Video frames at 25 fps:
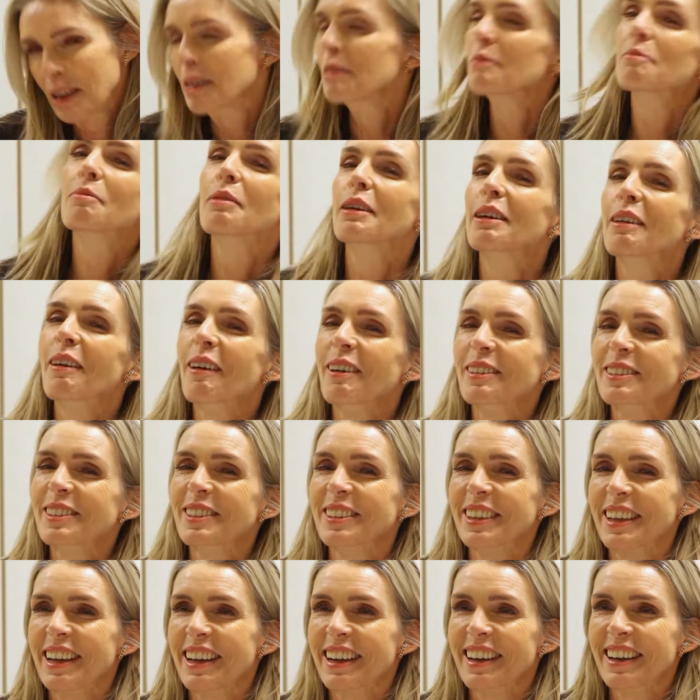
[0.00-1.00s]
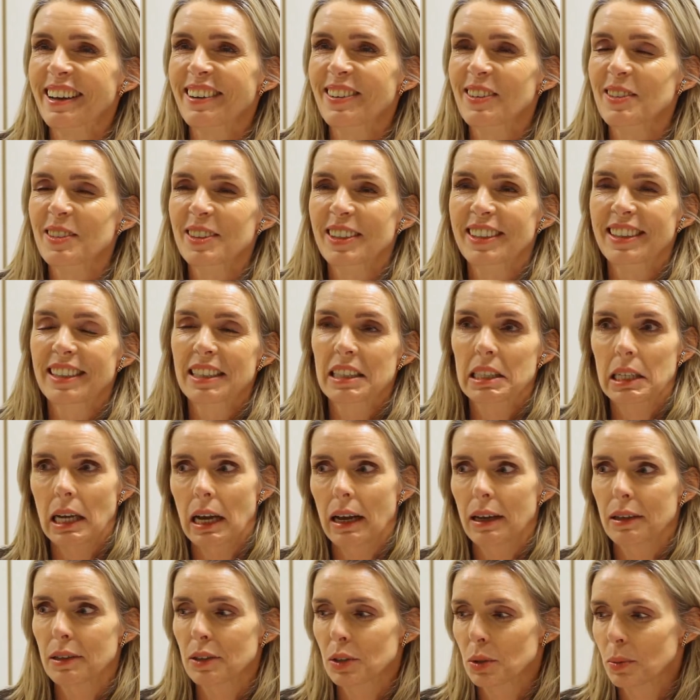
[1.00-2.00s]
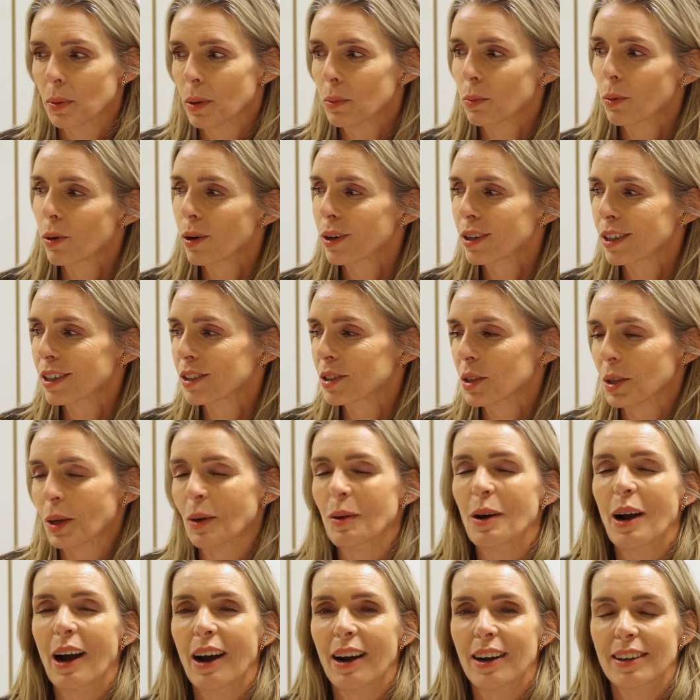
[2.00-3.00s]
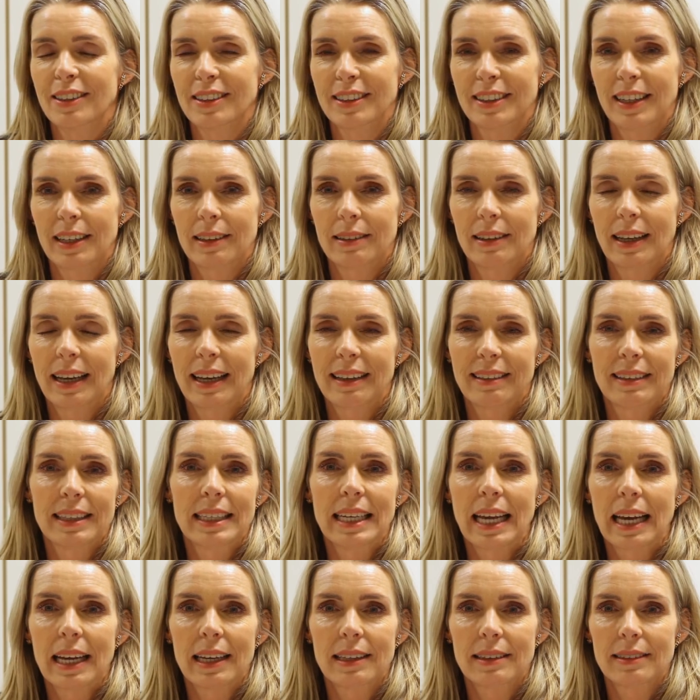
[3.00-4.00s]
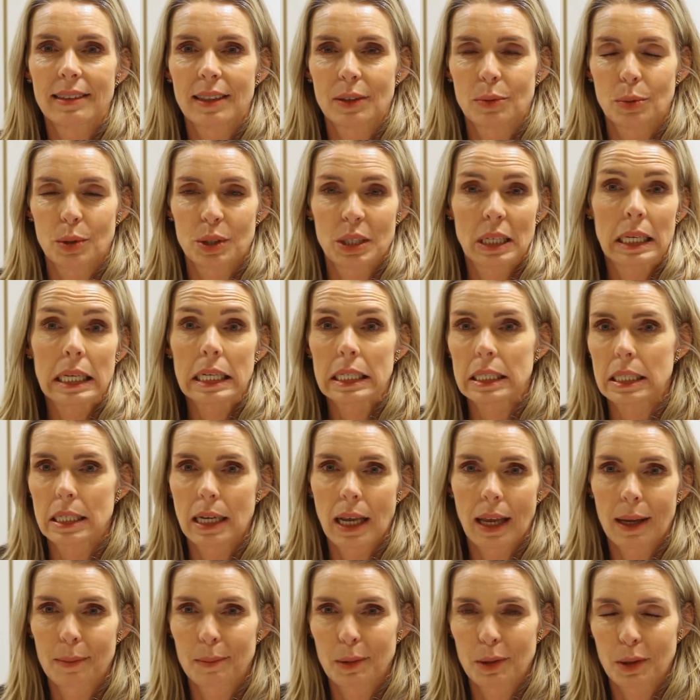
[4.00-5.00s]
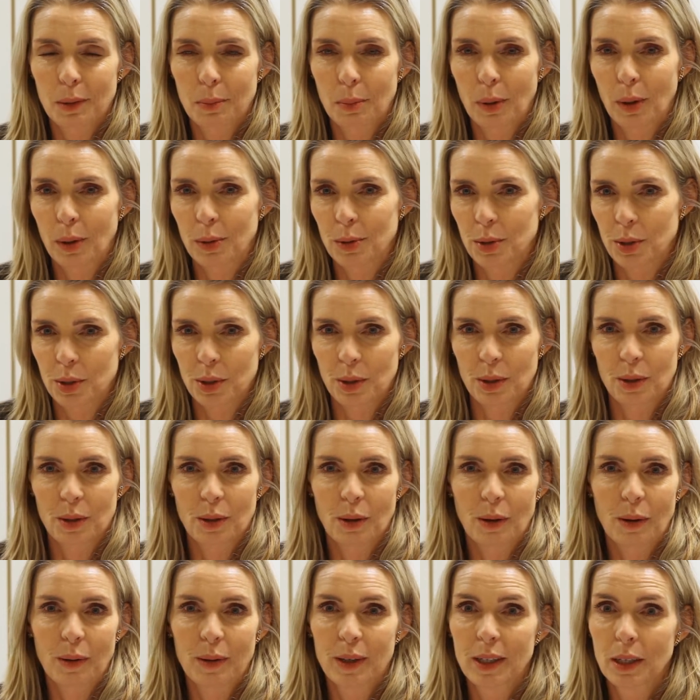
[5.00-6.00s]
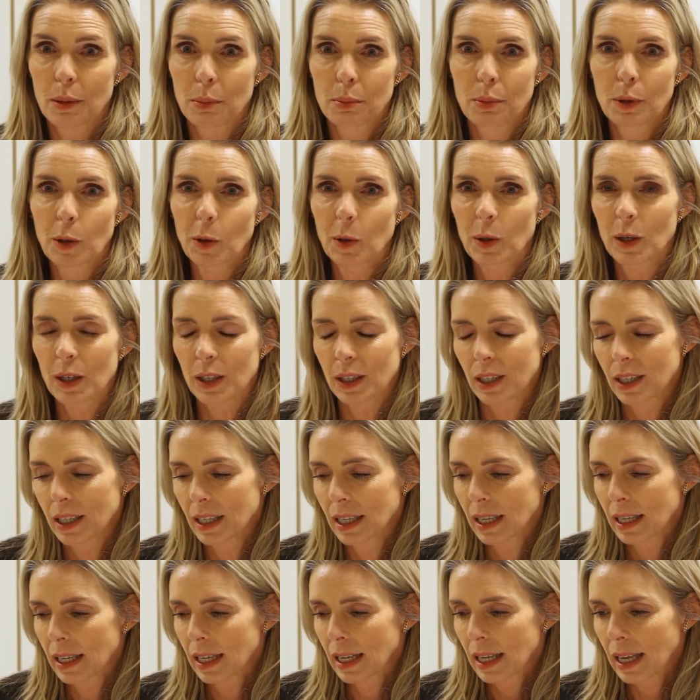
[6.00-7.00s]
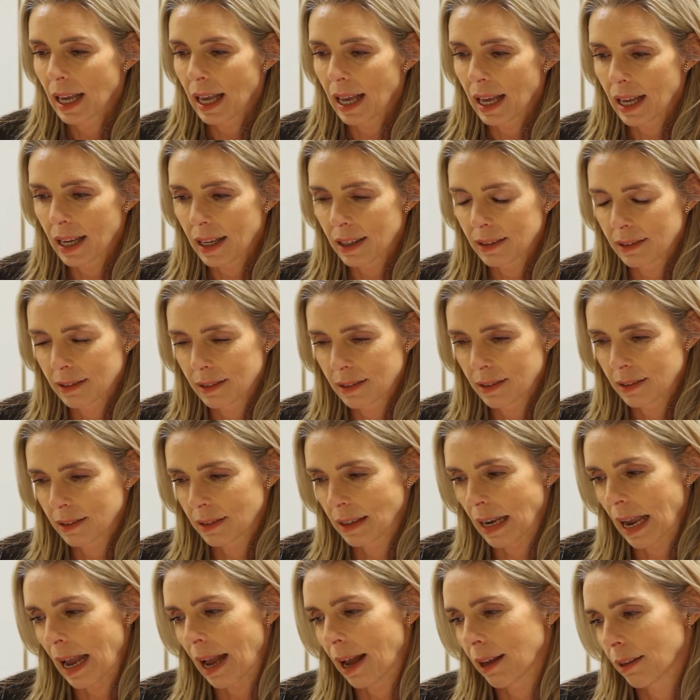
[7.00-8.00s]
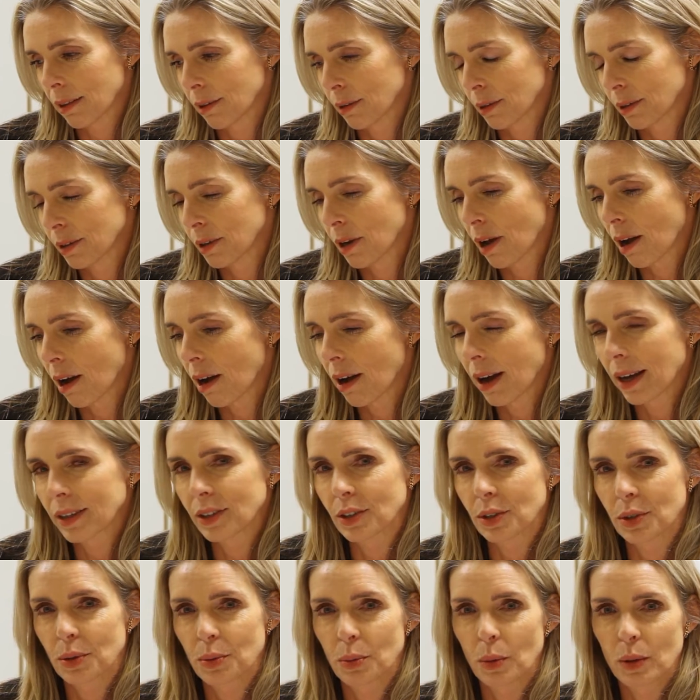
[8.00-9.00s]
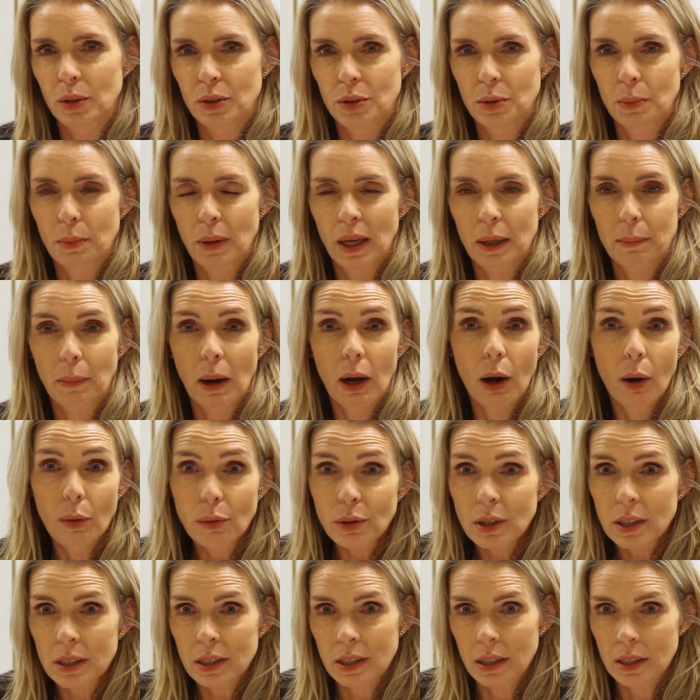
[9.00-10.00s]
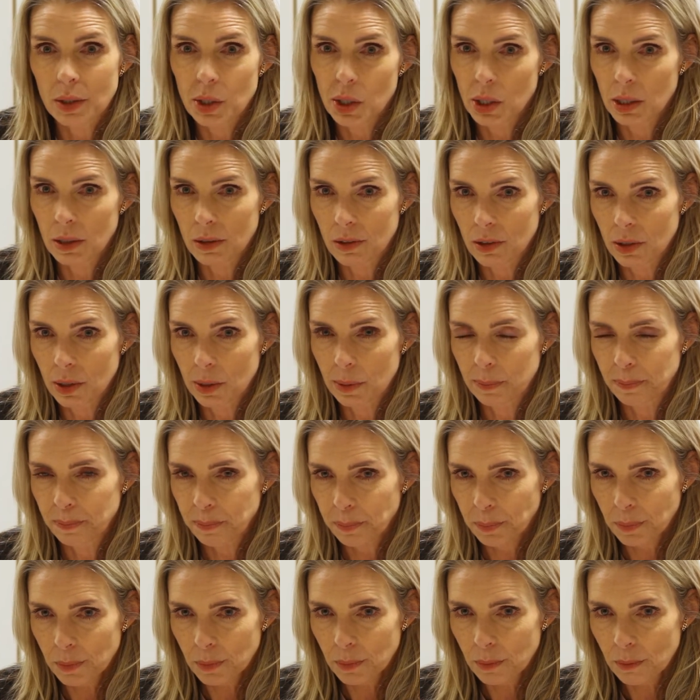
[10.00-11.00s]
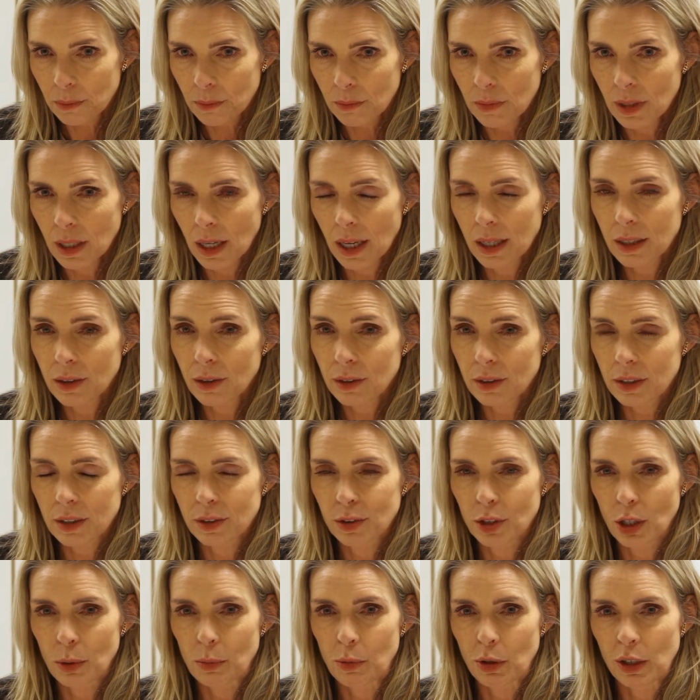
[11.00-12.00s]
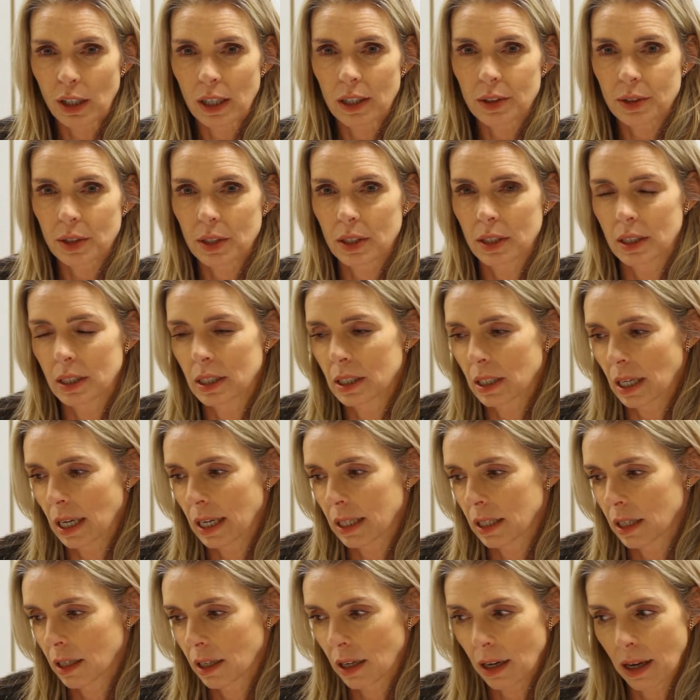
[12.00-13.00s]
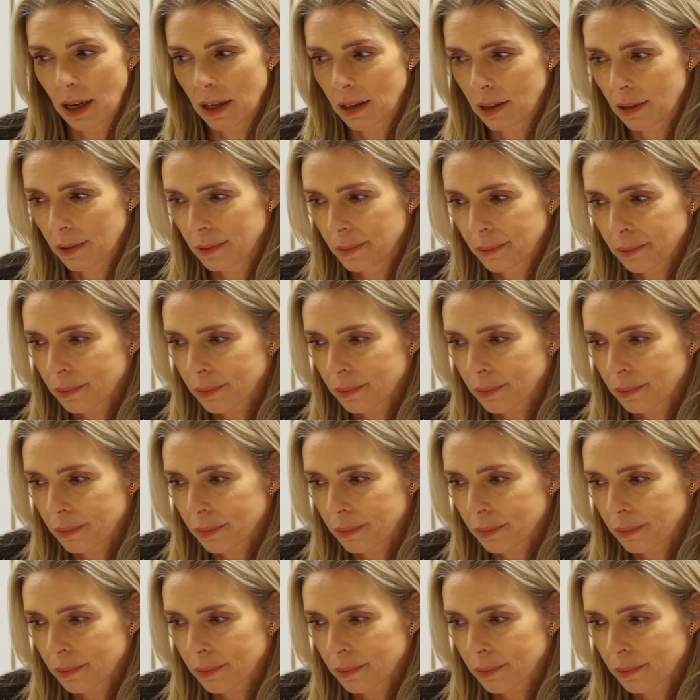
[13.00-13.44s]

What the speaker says: Because all the designers were working so hard, and at the end it was his name on the poster or in a book. And yeah, I thought, no, I just want to make my own decisions, and not that someone else is deciding, like,